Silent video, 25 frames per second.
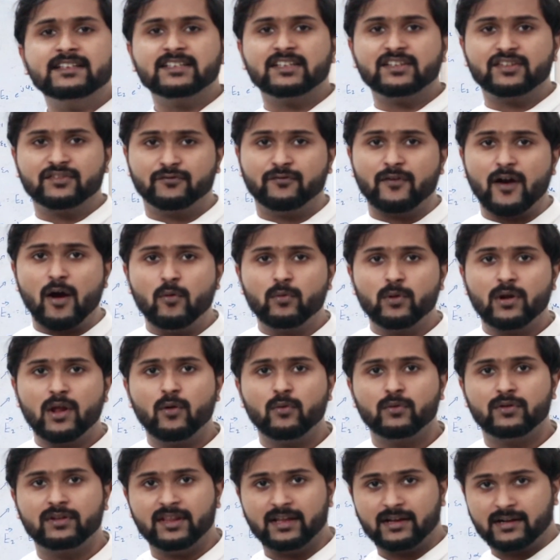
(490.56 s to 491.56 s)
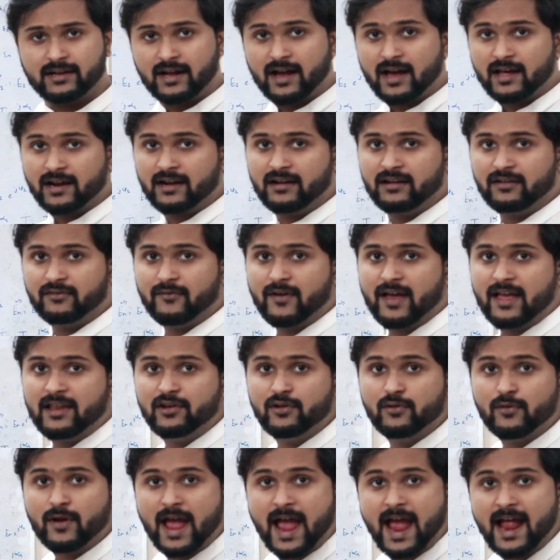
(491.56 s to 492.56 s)
just found out the current
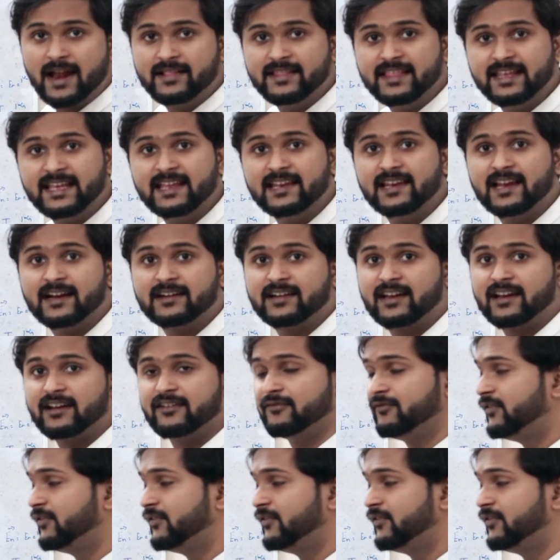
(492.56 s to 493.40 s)
value and the electric